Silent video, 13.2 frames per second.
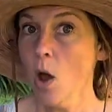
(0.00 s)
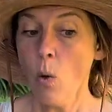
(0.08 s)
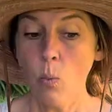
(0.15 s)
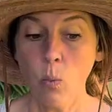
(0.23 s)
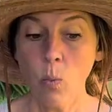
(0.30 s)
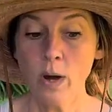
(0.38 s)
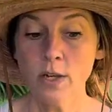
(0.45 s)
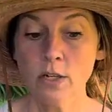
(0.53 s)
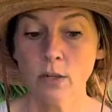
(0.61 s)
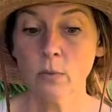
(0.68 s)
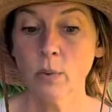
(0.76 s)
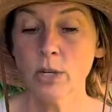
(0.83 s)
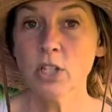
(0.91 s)
which
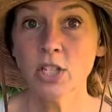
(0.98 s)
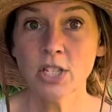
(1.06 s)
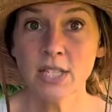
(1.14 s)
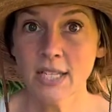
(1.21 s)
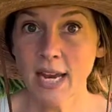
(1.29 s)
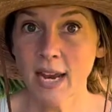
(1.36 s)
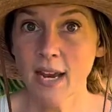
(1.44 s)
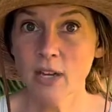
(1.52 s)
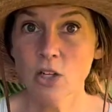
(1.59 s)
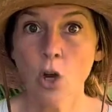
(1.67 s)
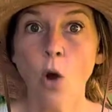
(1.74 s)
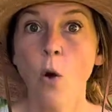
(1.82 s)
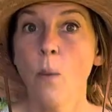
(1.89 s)

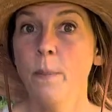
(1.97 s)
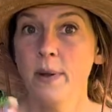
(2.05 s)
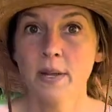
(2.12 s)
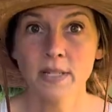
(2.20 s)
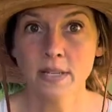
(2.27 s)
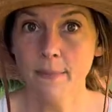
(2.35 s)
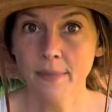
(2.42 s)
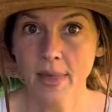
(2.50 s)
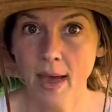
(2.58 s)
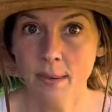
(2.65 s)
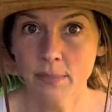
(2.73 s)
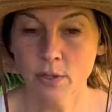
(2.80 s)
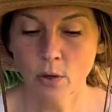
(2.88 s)
stage opens up the
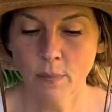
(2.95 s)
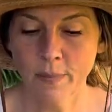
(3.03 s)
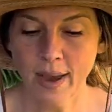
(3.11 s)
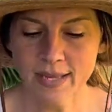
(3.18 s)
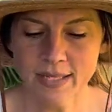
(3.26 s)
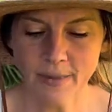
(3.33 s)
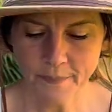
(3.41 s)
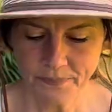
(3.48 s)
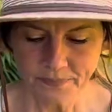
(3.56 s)
absolute best.